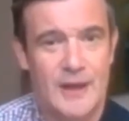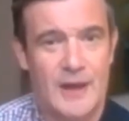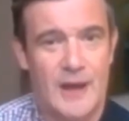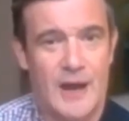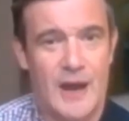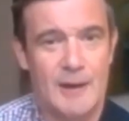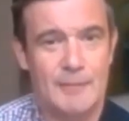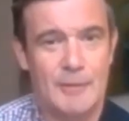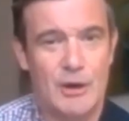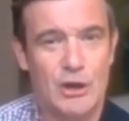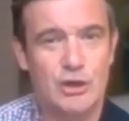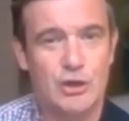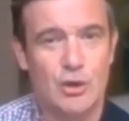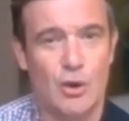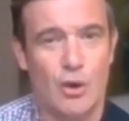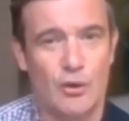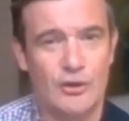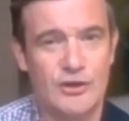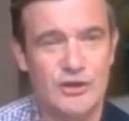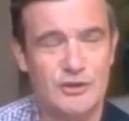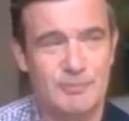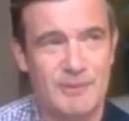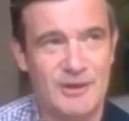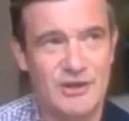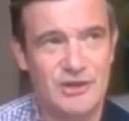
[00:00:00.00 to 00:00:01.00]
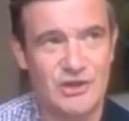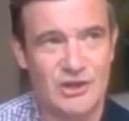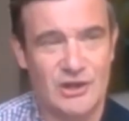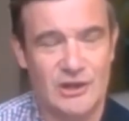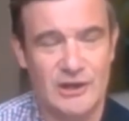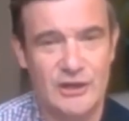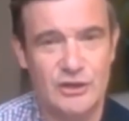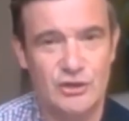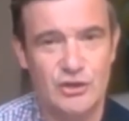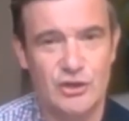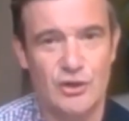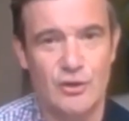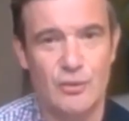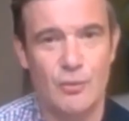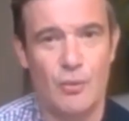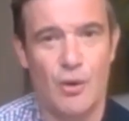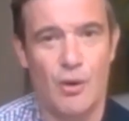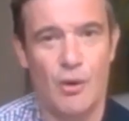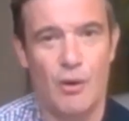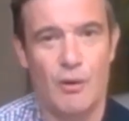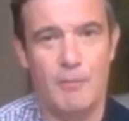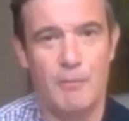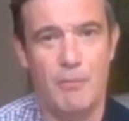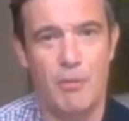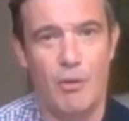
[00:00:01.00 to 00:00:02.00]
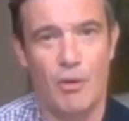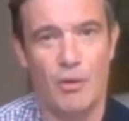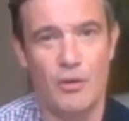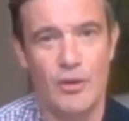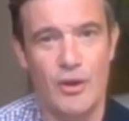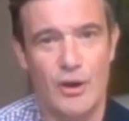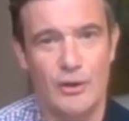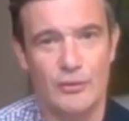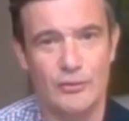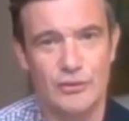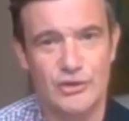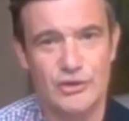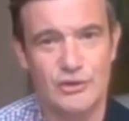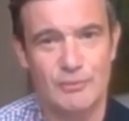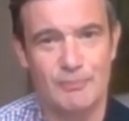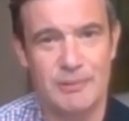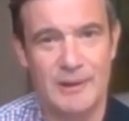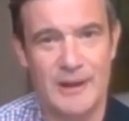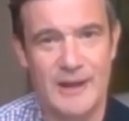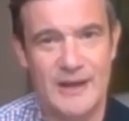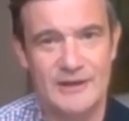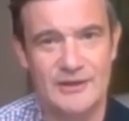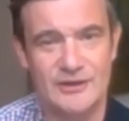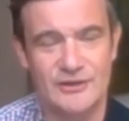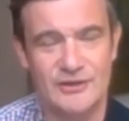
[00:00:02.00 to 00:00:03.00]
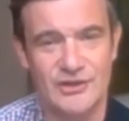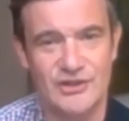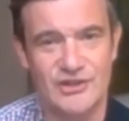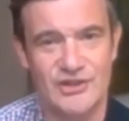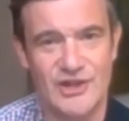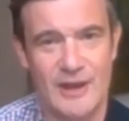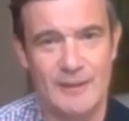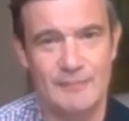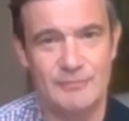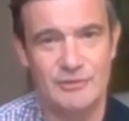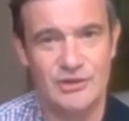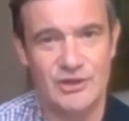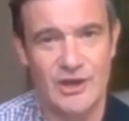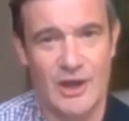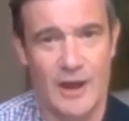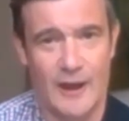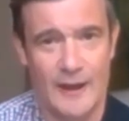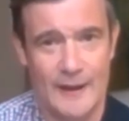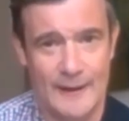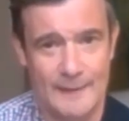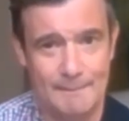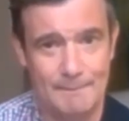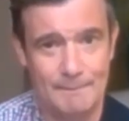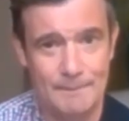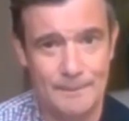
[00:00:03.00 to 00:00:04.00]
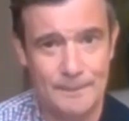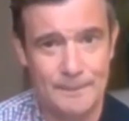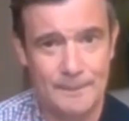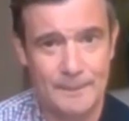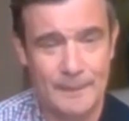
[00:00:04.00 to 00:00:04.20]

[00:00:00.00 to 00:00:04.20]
A chord is basically 2 or more notes played at the same time,